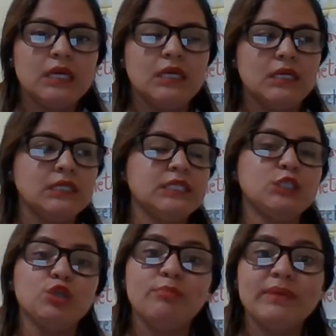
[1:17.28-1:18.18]
And the
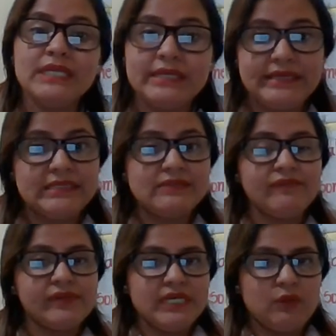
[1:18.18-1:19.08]
topic is
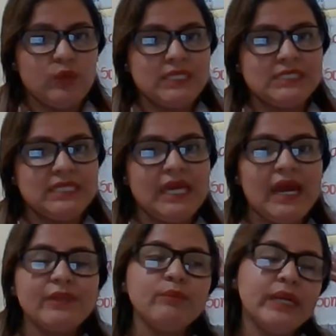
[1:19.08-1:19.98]
frequency
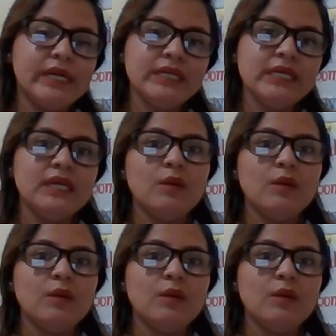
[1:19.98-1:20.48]
adverb